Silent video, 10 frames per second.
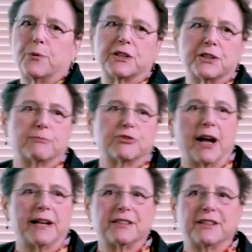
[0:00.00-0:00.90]
for which I'm
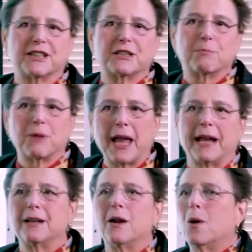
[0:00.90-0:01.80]
trying to
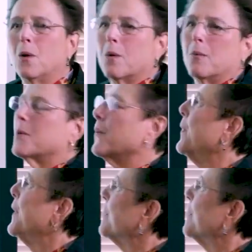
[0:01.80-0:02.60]
explain hormonal